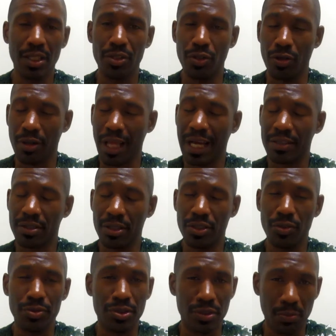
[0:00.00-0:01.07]
You're allowed to
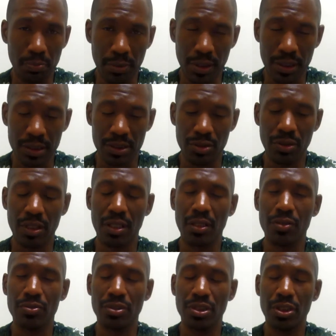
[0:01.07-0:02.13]
use your books. You
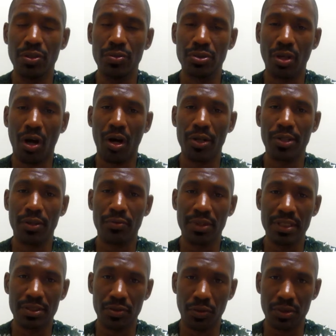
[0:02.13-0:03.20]
can use all your
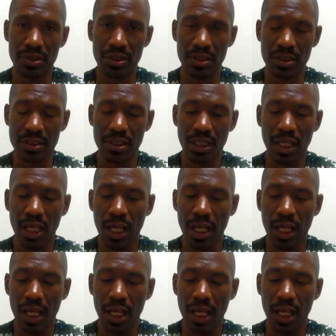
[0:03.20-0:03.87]
resources.